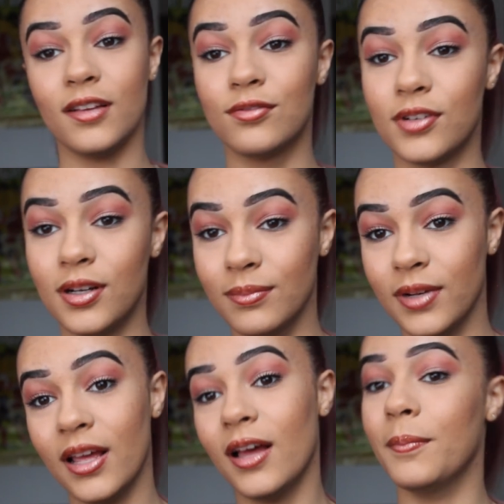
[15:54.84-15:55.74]

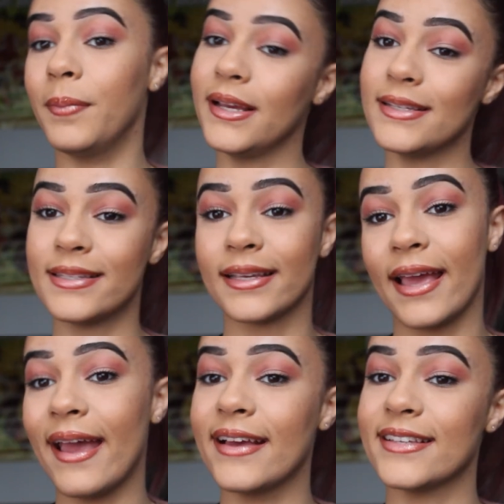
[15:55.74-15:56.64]
fam, let a basic
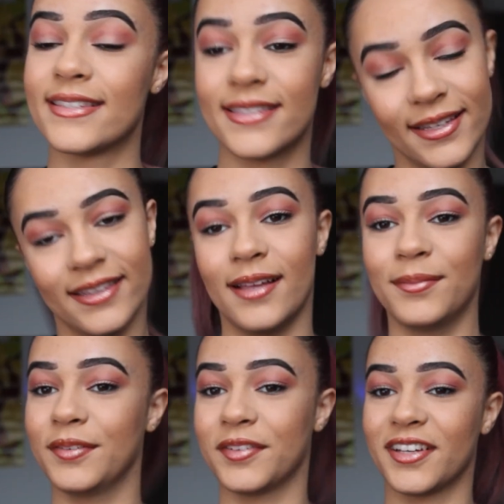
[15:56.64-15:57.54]
ass, I'm
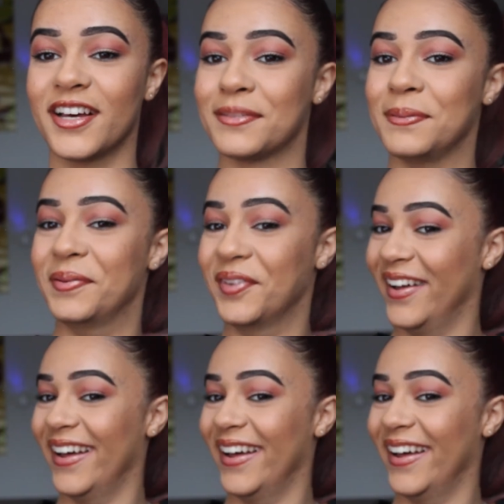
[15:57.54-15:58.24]
not even going to cuss people.